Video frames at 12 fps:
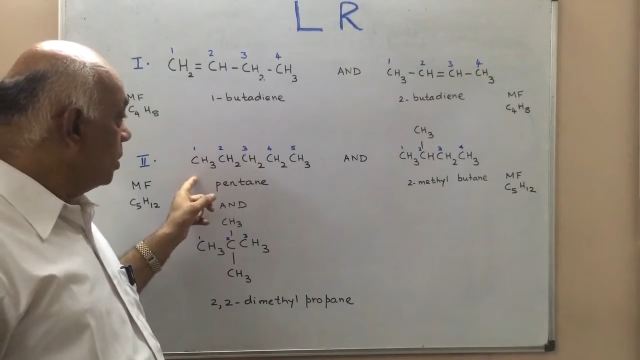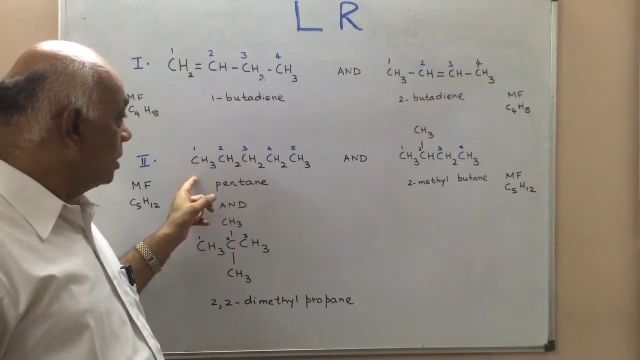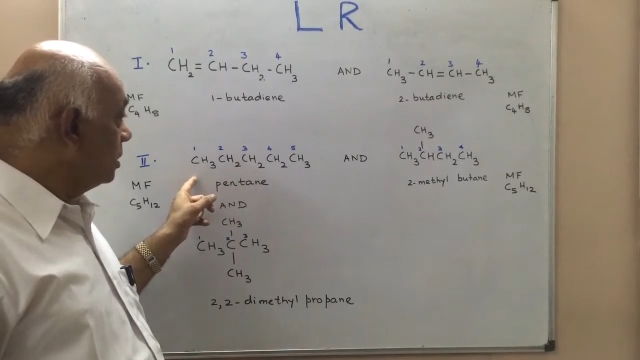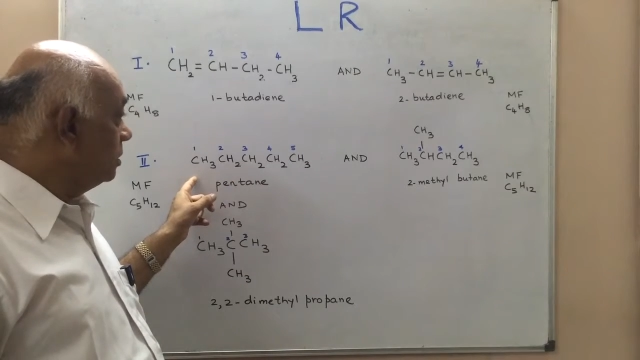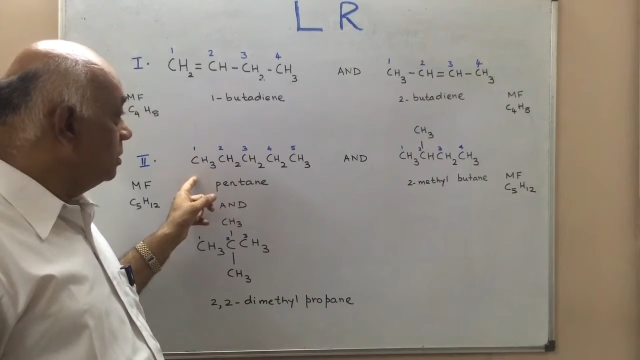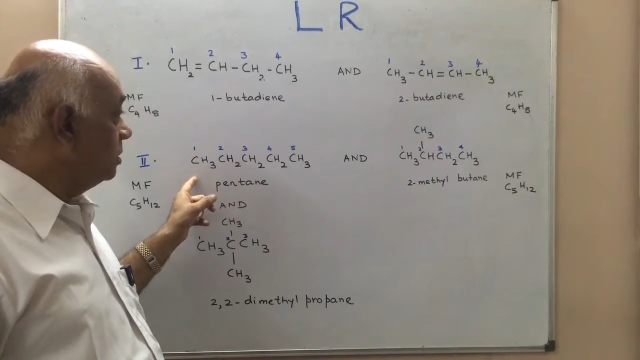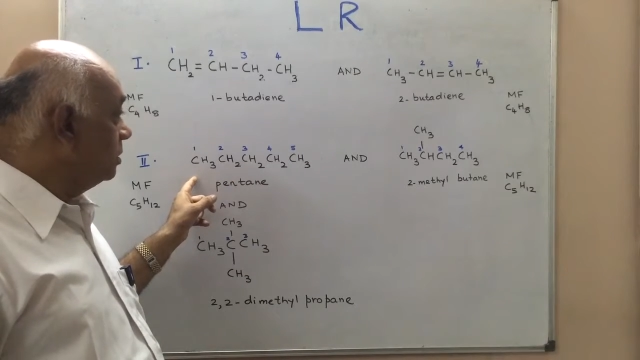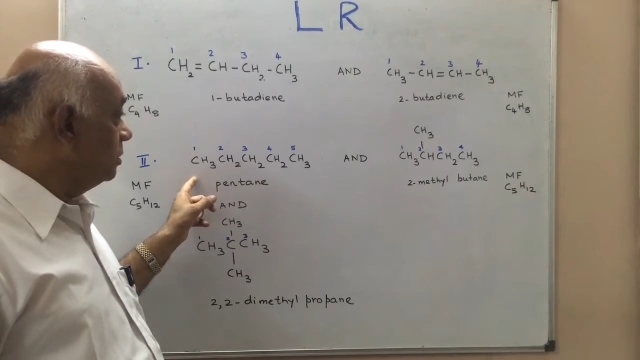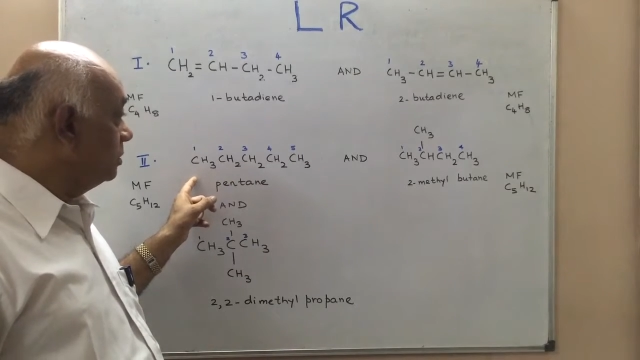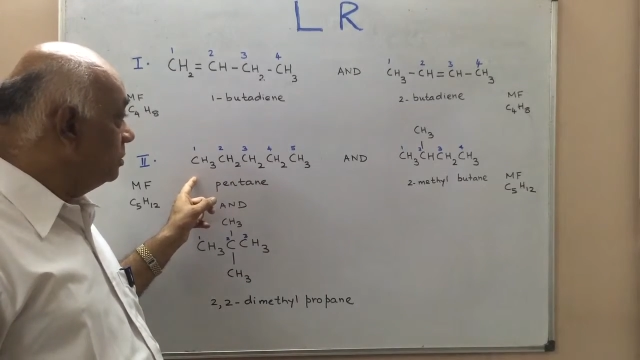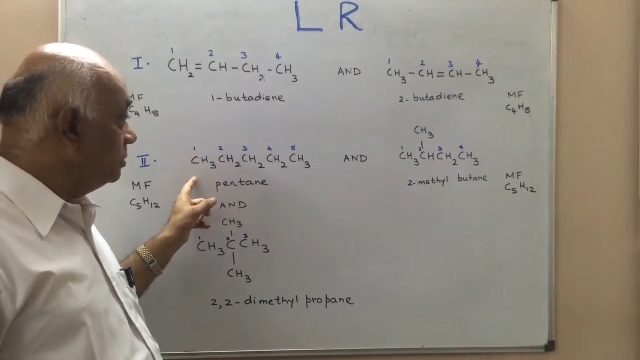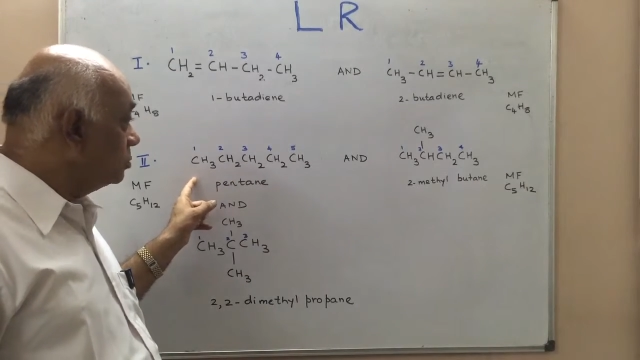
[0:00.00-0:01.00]
one
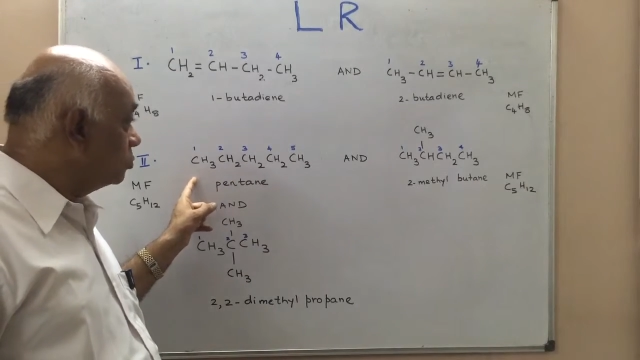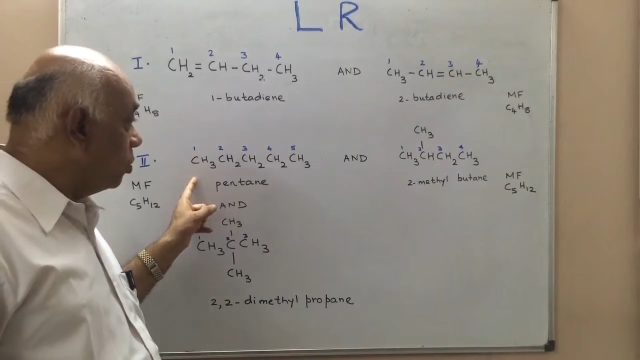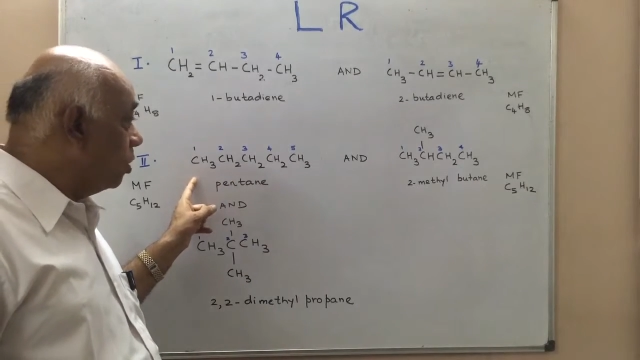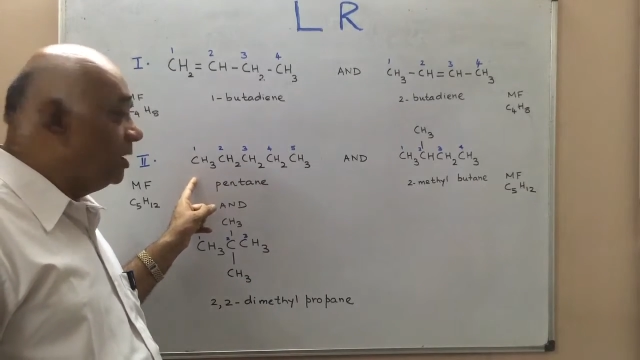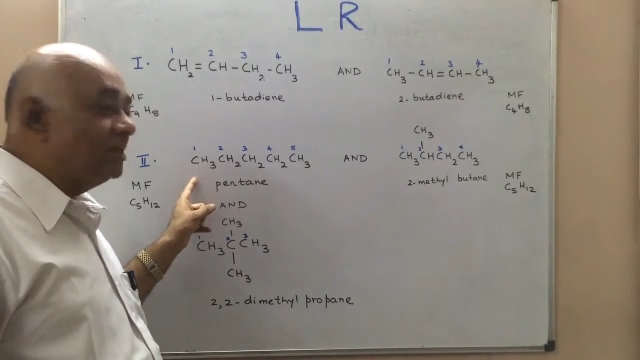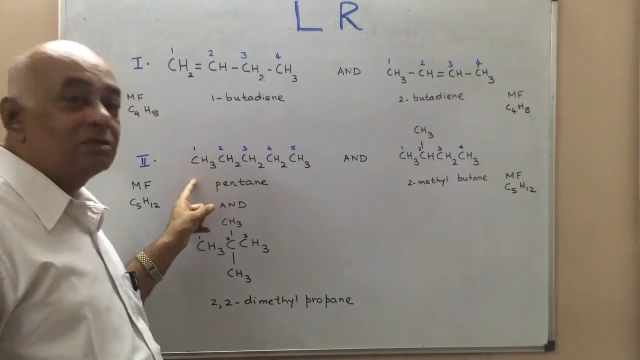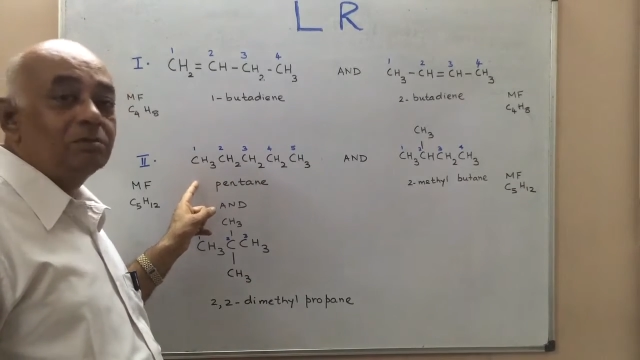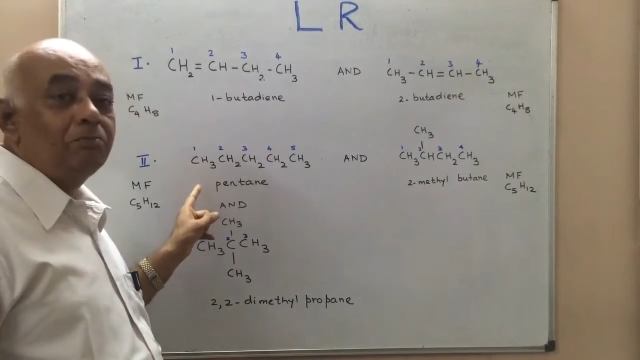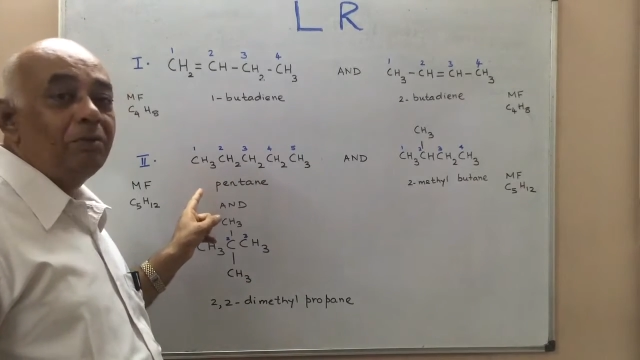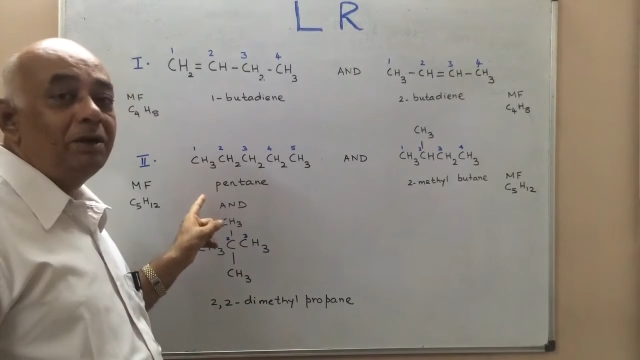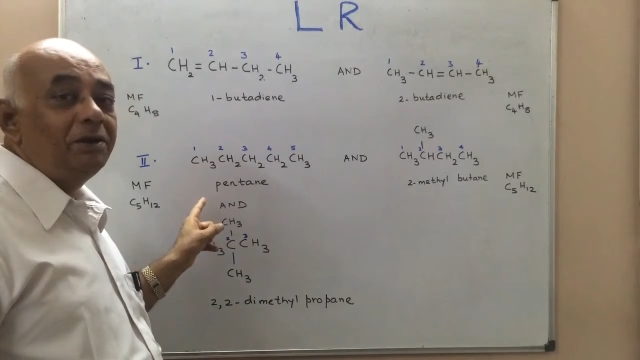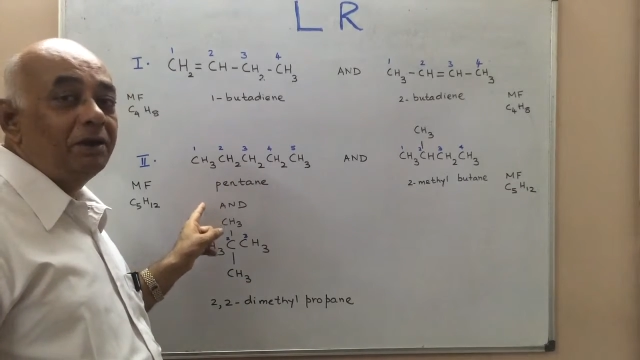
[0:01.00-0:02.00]
is called as
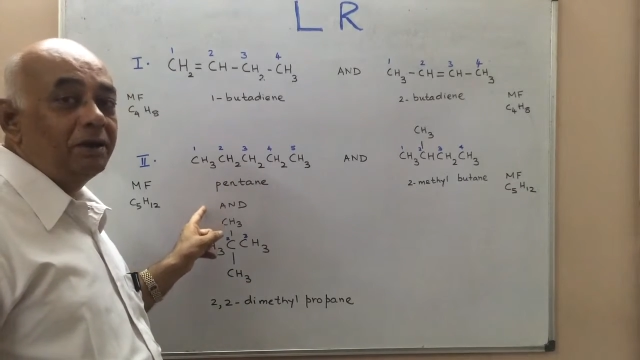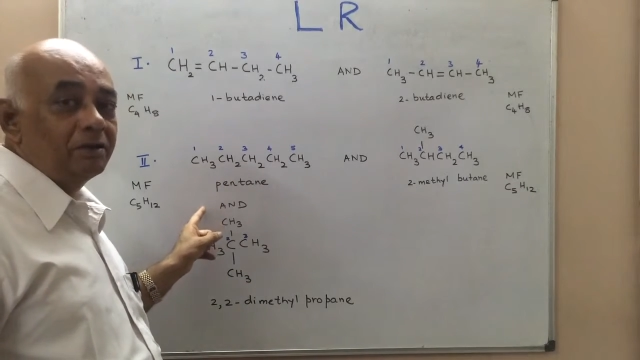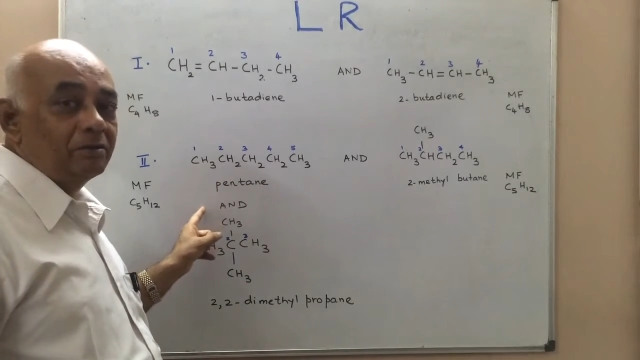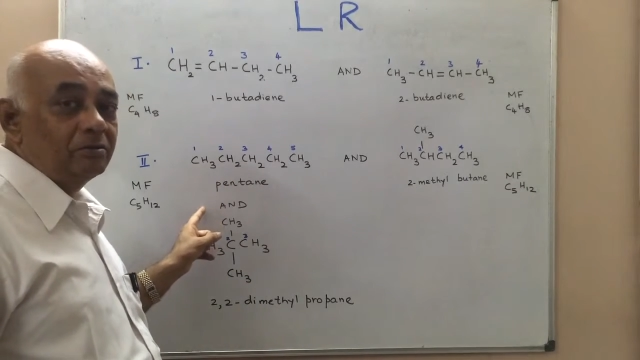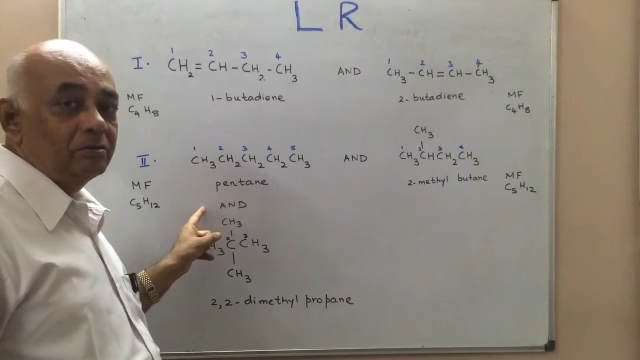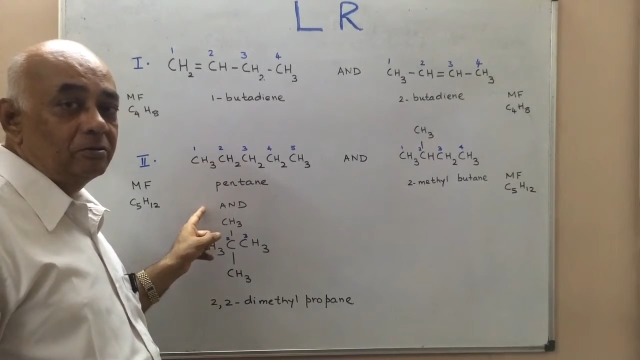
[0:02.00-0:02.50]
pentane.